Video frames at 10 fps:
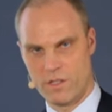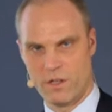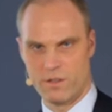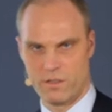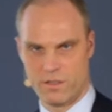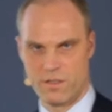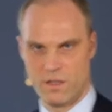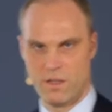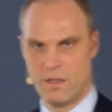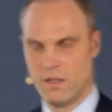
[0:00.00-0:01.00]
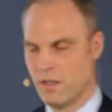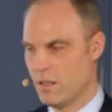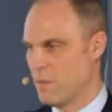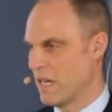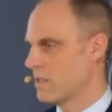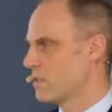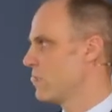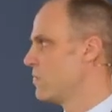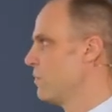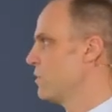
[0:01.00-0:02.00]
are not the
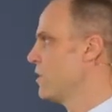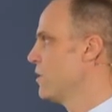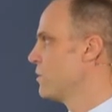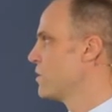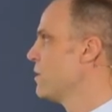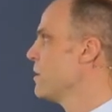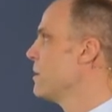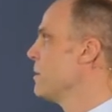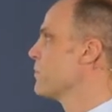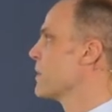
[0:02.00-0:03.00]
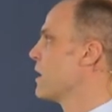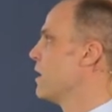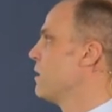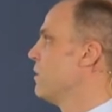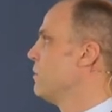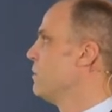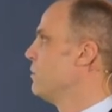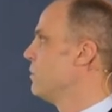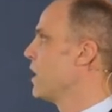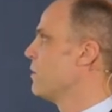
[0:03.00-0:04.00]
best tool to use.
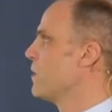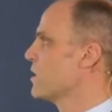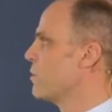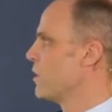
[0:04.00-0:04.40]
We are much more